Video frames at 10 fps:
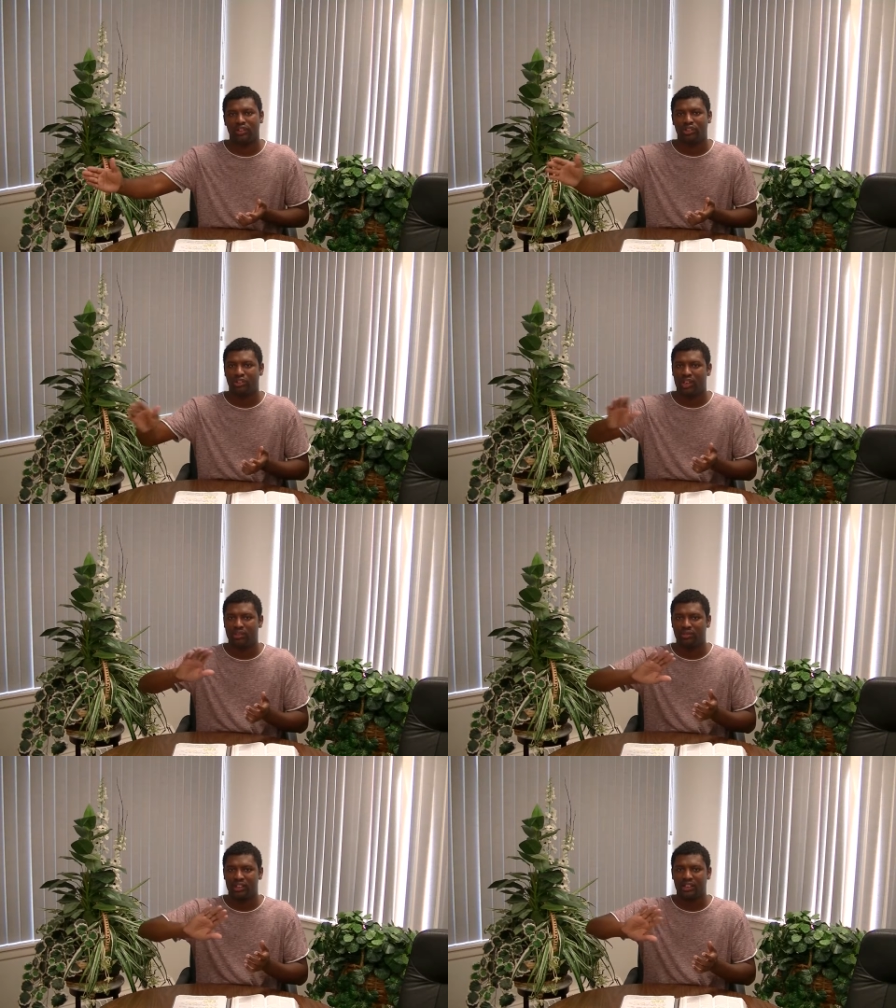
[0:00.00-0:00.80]
Your
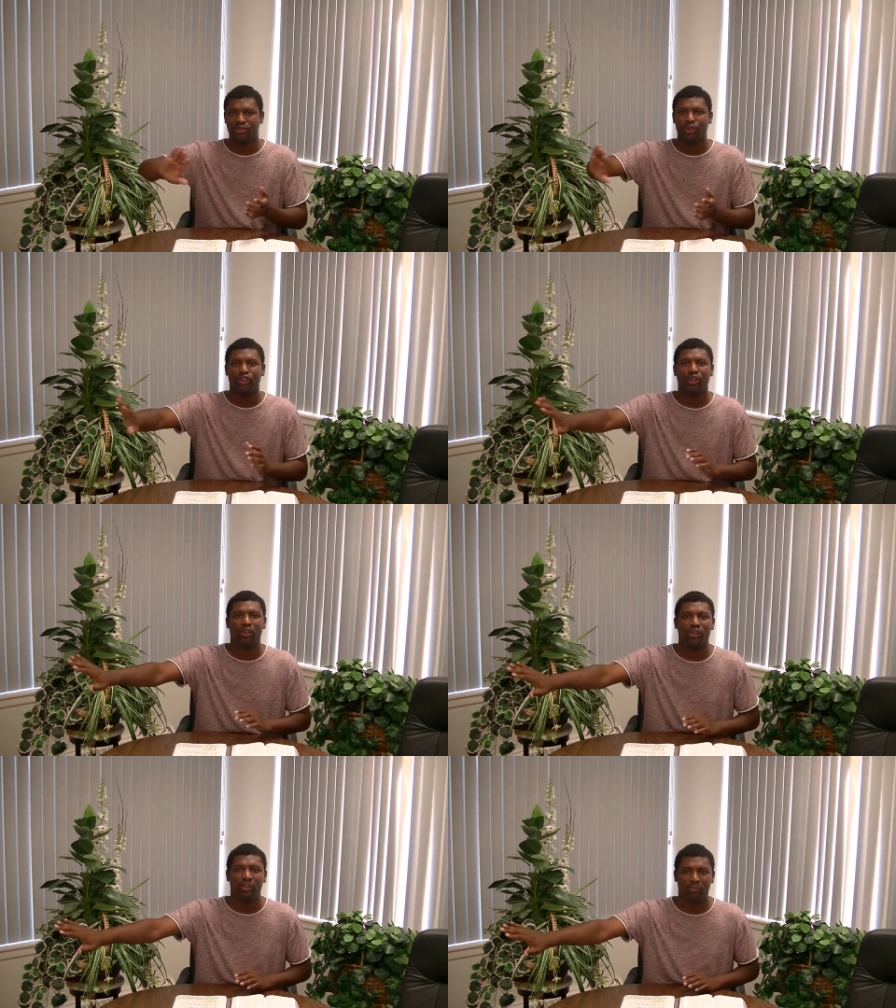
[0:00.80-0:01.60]
circumstances will no
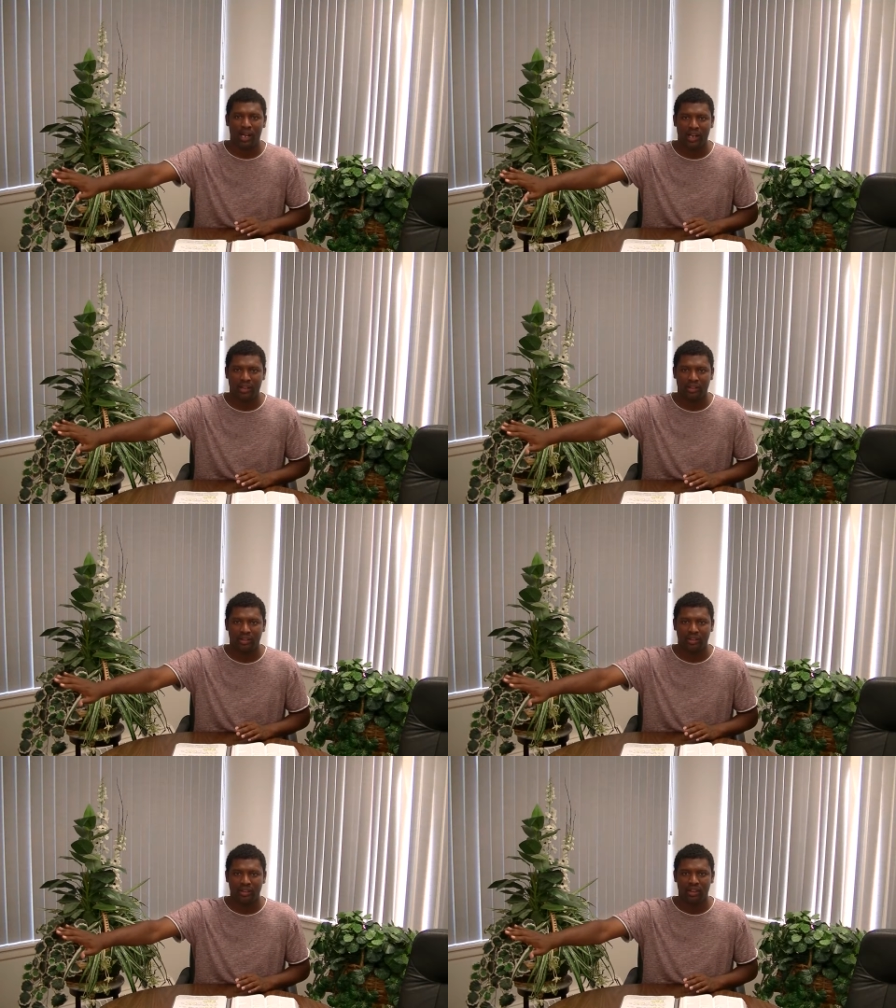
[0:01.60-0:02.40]
longer matter
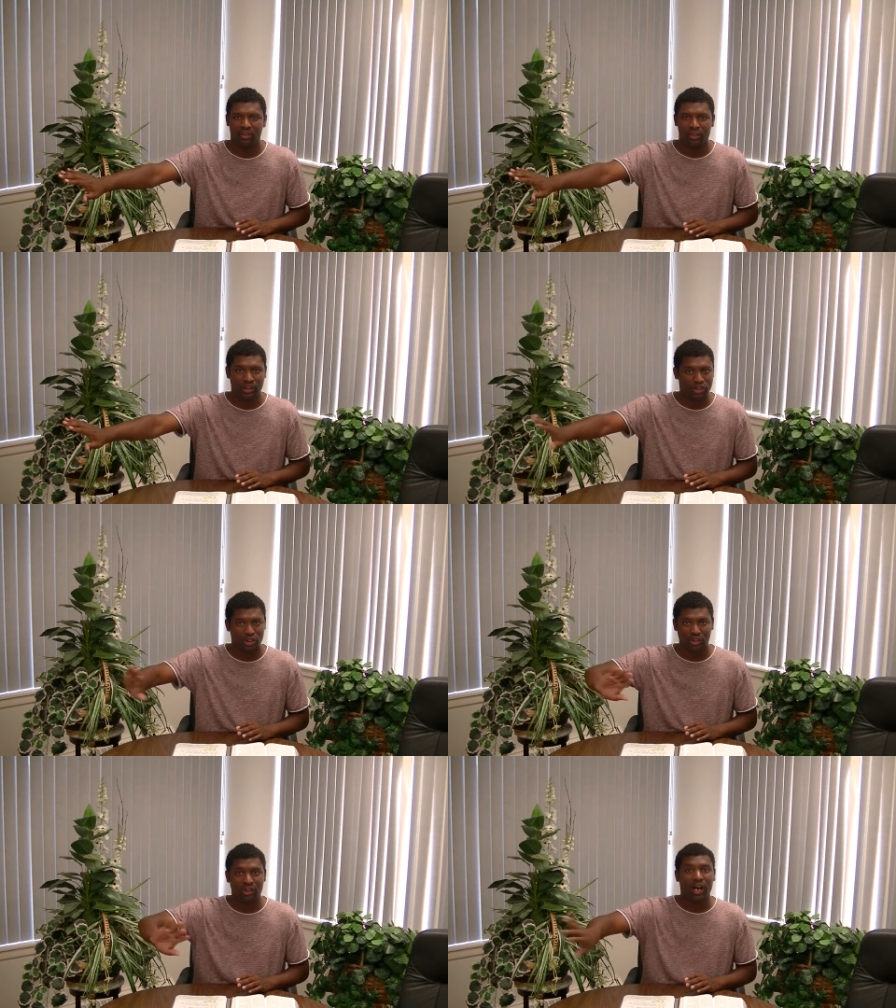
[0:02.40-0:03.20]
because you
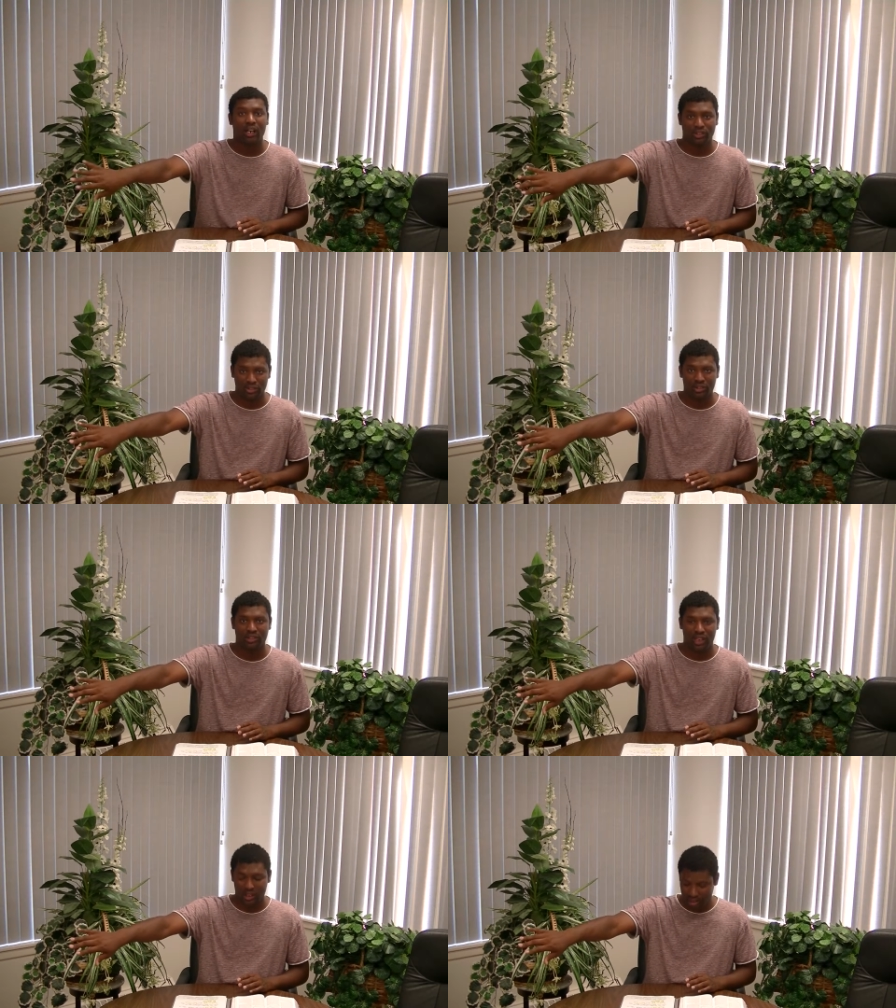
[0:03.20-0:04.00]
know God is going
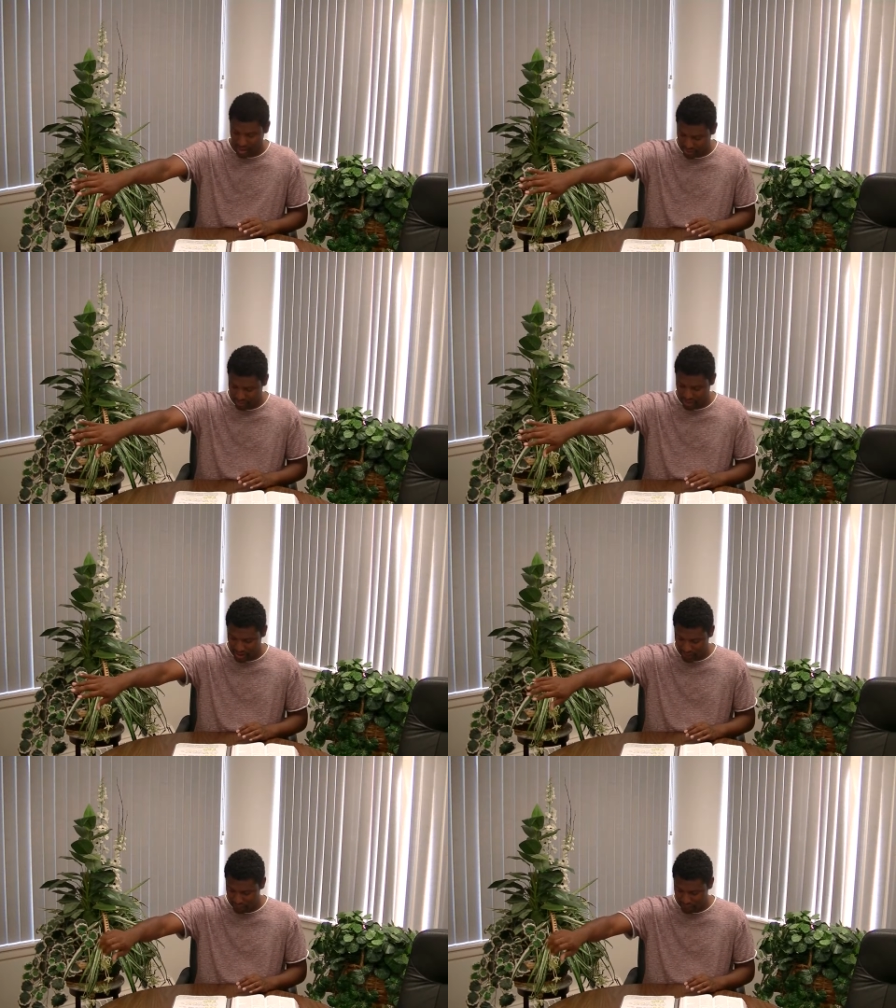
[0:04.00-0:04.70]
to take care of that.